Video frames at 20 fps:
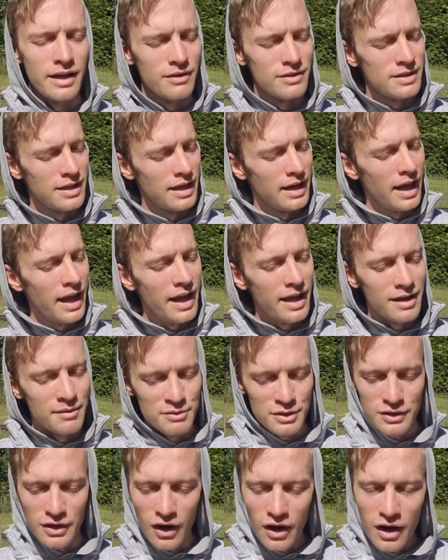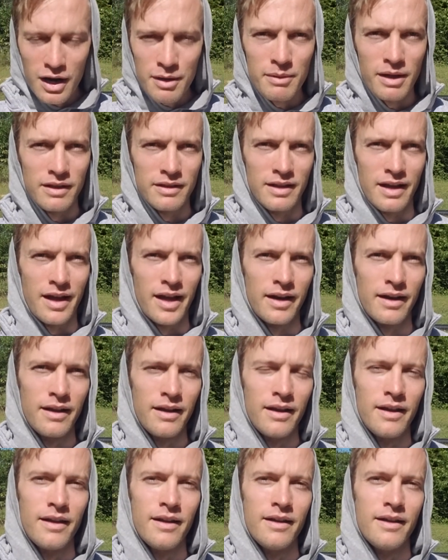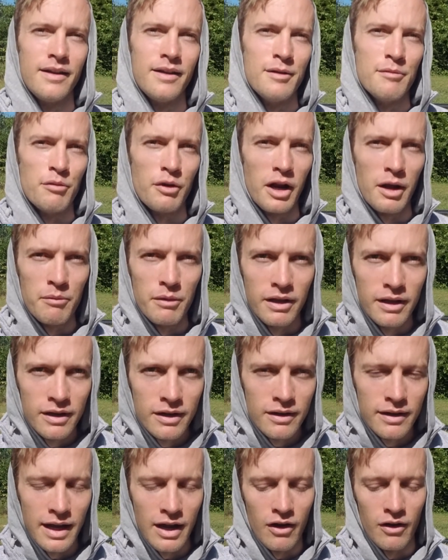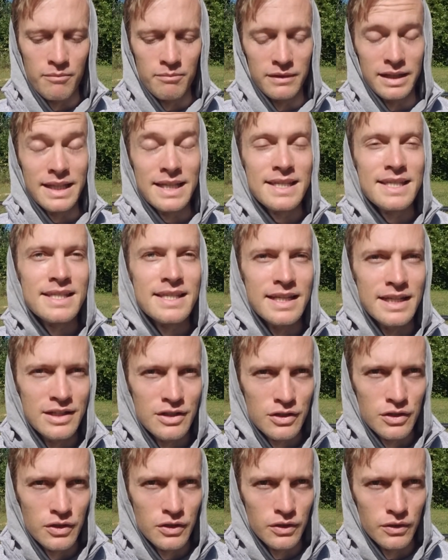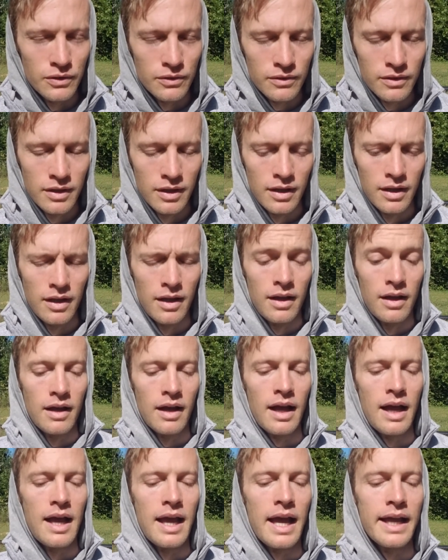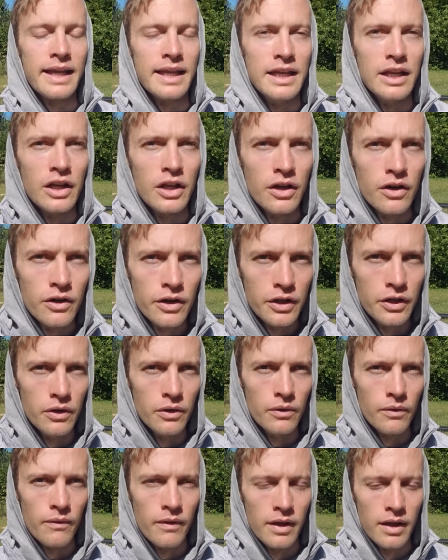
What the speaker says: I was saying, hey, I'm sorry about that, but I'm here now. I'm listening to you. I can hear you.